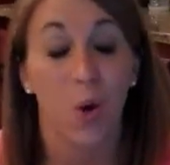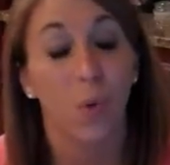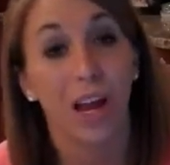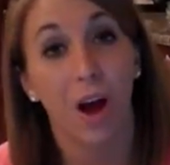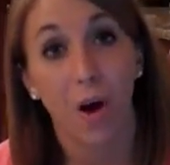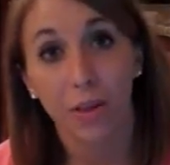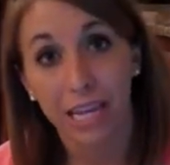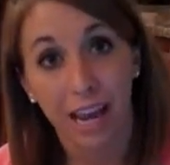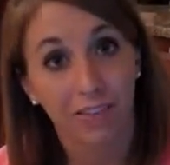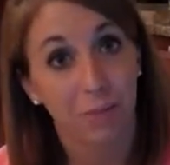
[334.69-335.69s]
we only
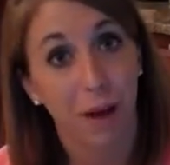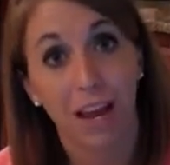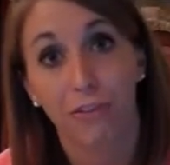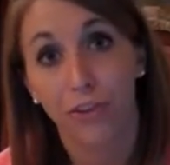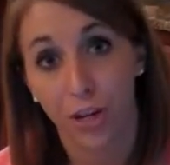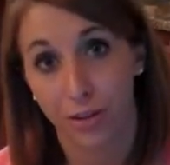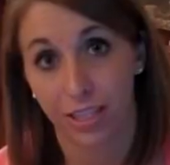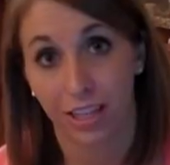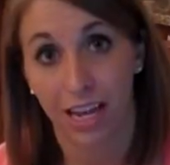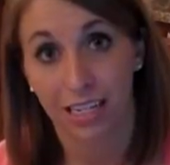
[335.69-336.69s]
have to buy a few
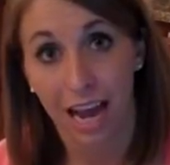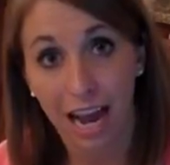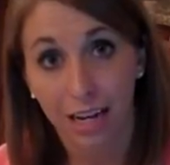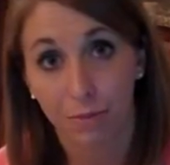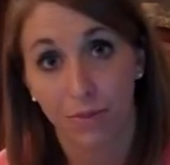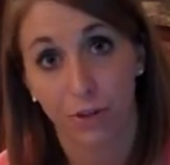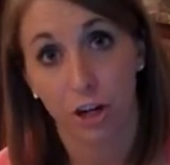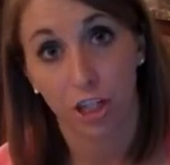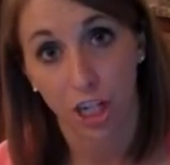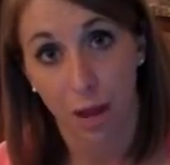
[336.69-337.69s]
select items for
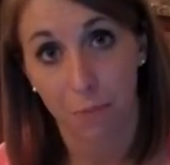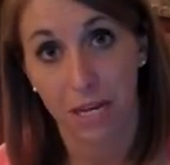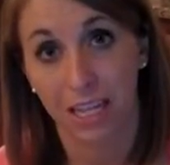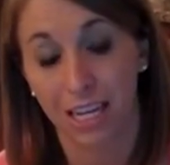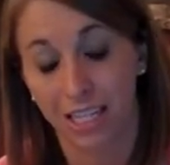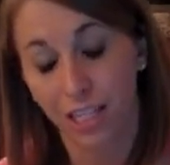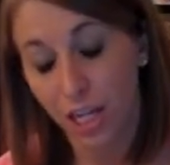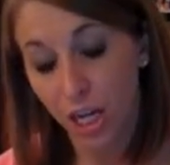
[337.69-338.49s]
our shopping list.